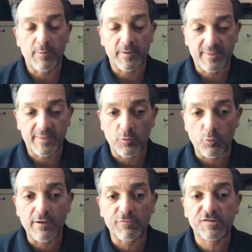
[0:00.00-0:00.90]
but
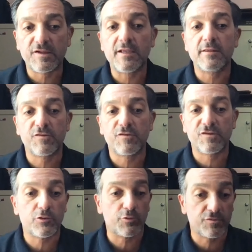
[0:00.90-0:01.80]
we have seen the
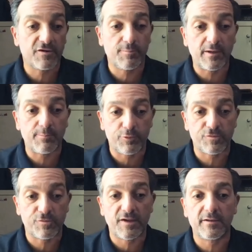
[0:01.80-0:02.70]
schedules that are being
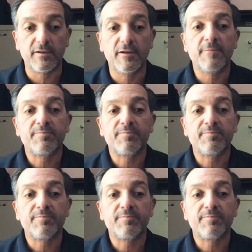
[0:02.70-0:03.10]
presented.